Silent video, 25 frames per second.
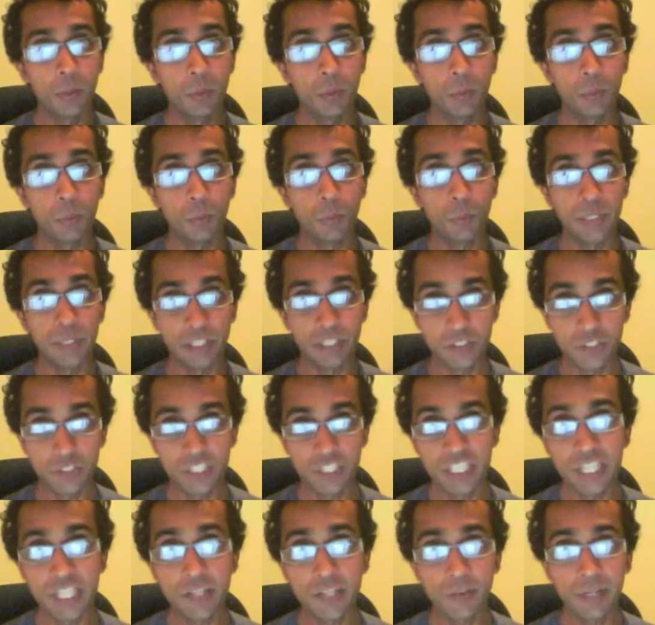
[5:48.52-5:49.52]
which
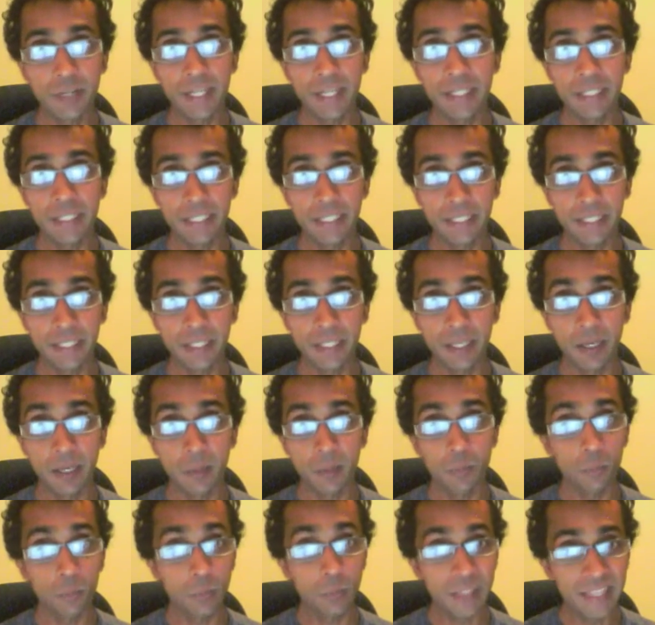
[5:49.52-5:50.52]
generate
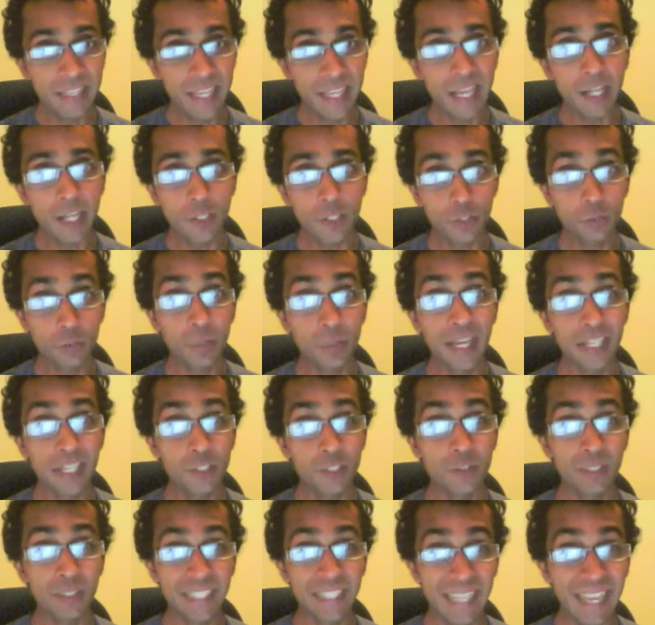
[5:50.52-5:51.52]
income without you
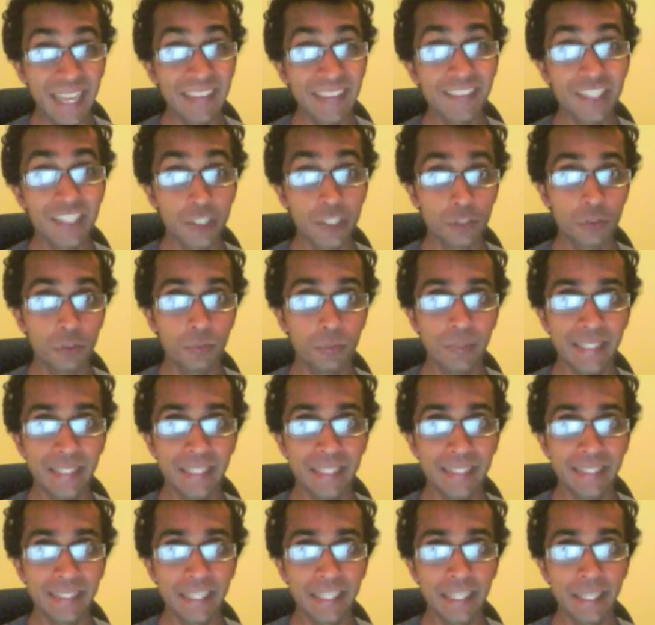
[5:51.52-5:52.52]
actually having to
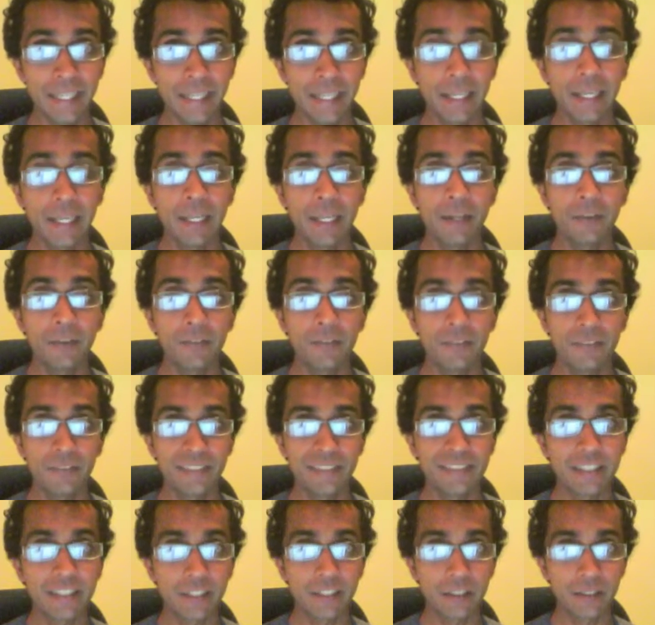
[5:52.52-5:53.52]
be there
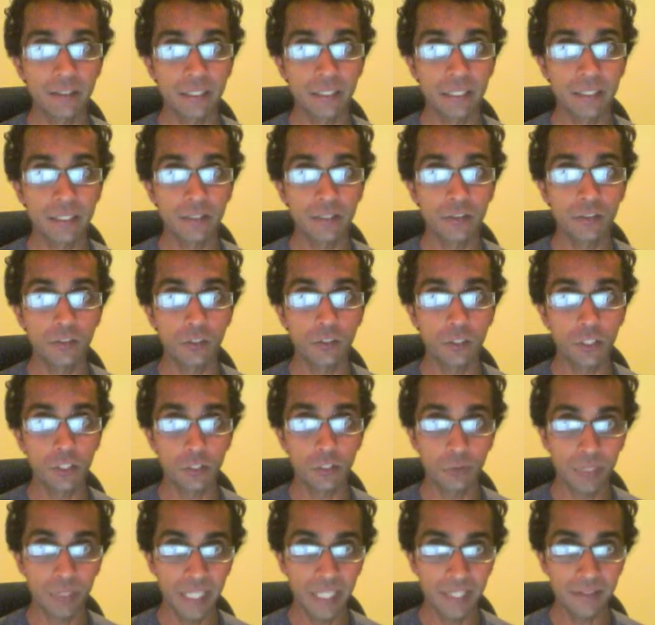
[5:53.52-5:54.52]
physically. So you
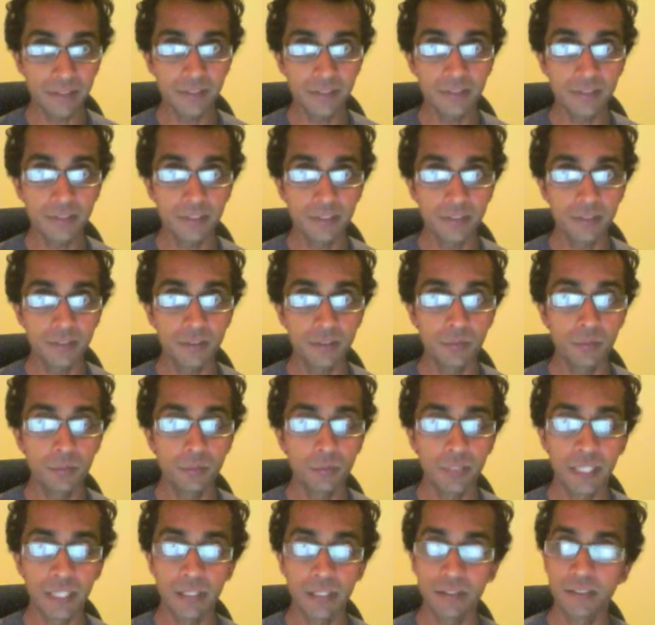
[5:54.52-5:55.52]
create the
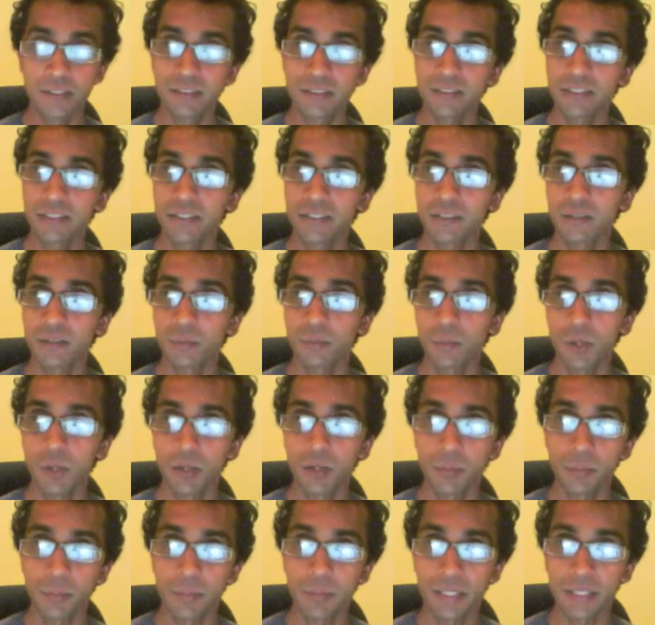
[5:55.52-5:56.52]
system. Now this system
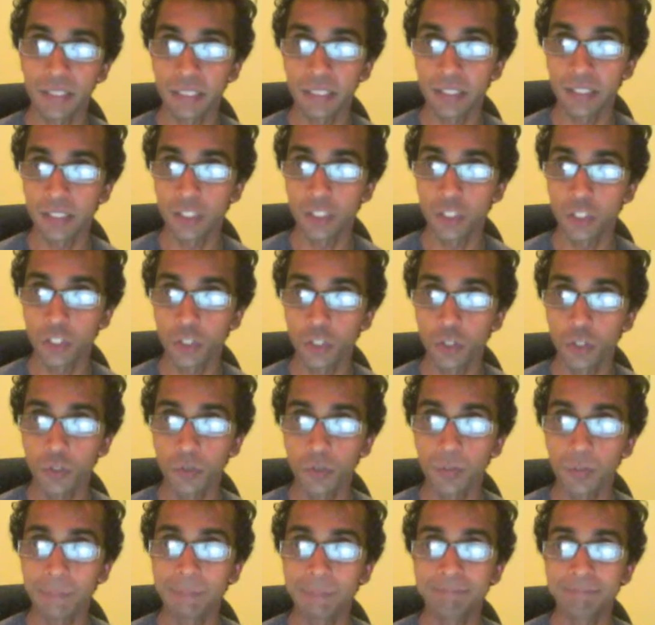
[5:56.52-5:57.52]
might be,
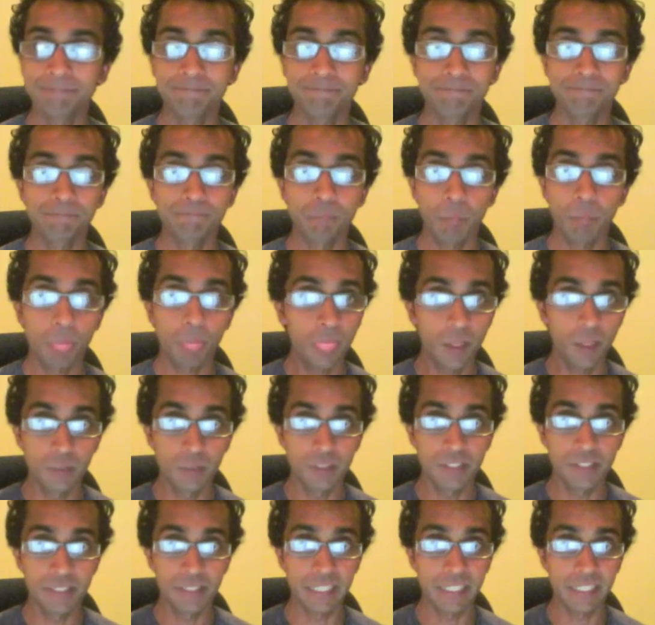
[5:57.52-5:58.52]
I'm
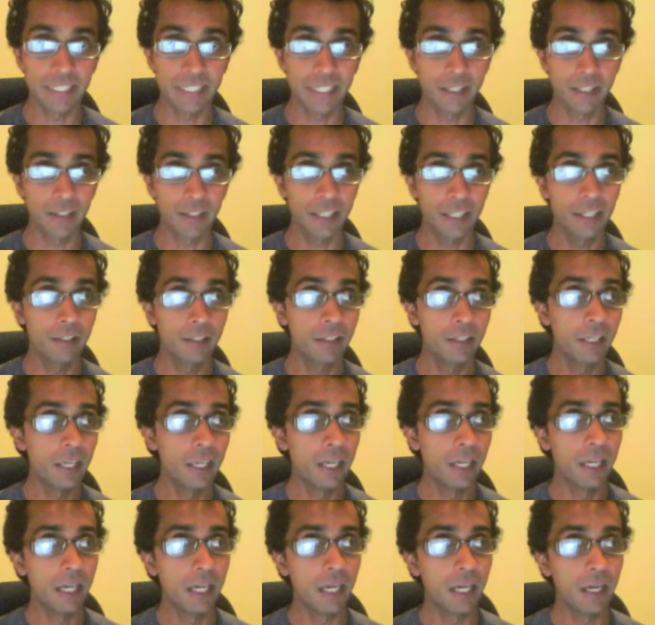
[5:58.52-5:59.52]
just thinking out loud,
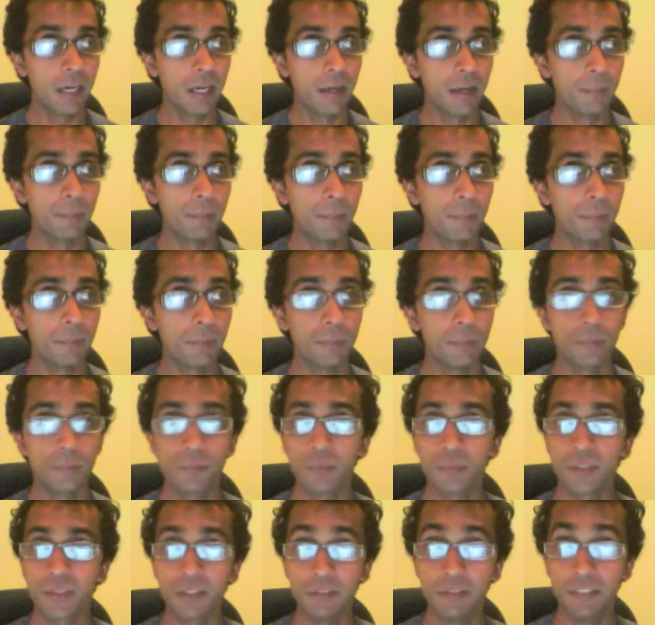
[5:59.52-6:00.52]

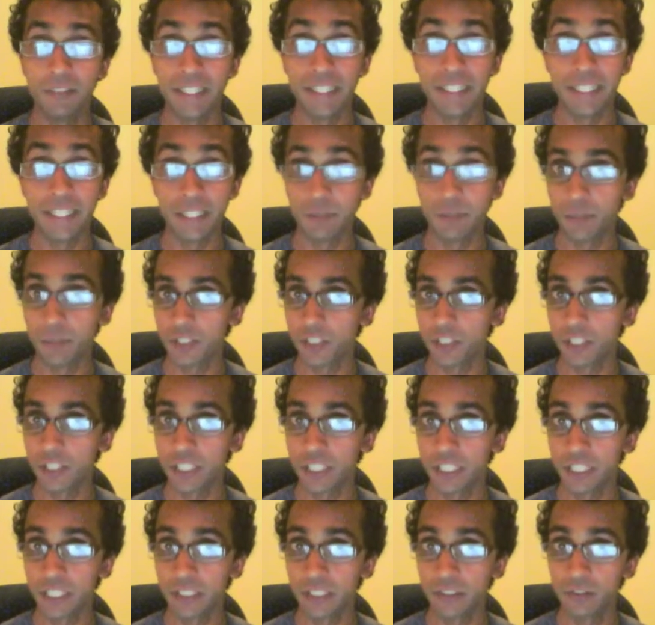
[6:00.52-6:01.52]
a vending
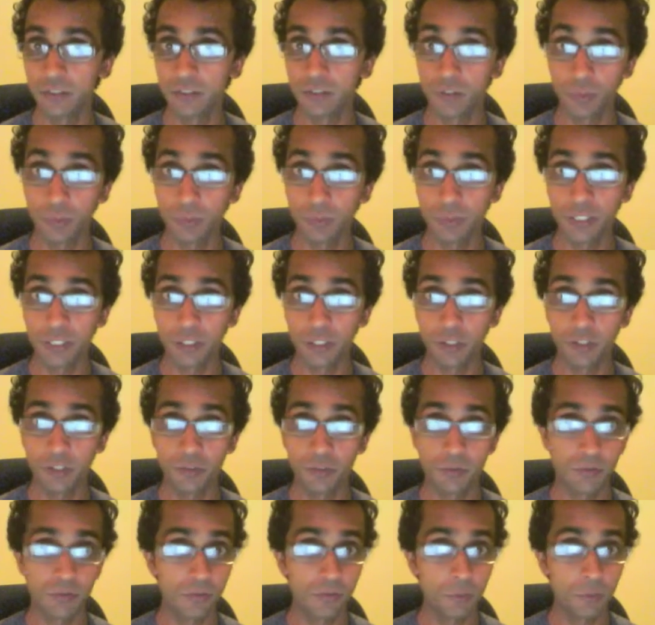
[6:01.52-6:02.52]
machine. You might be
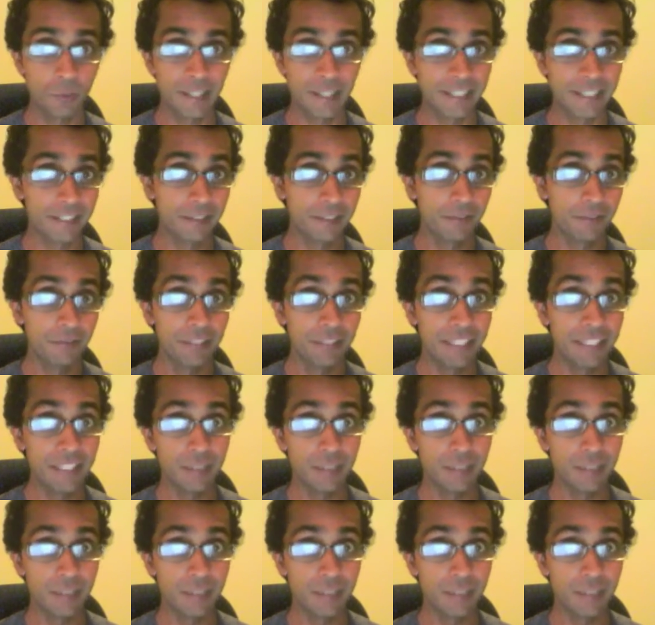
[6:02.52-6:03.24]
owner of a vending